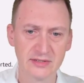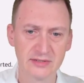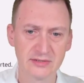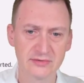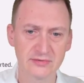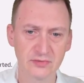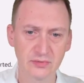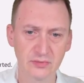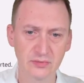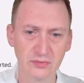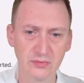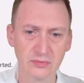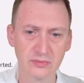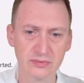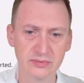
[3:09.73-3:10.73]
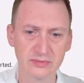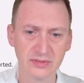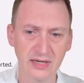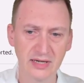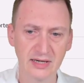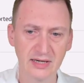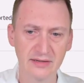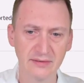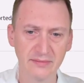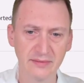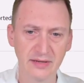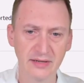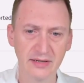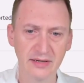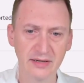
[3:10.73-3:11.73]
So yeah,
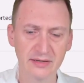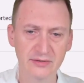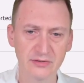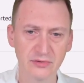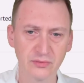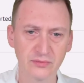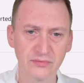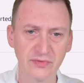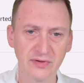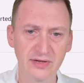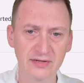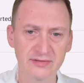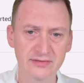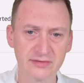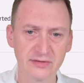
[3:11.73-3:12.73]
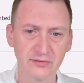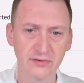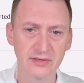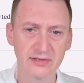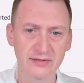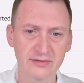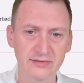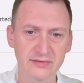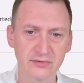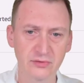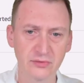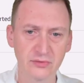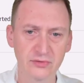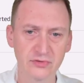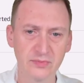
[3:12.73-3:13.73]
I don't think necessarily this is
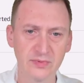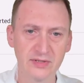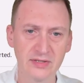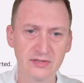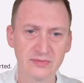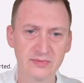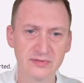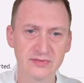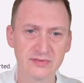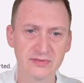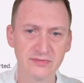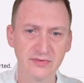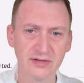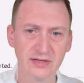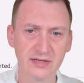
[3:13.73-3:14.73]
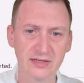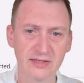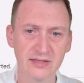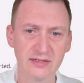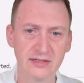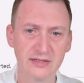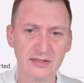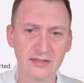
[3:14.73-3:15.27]
going to be specifically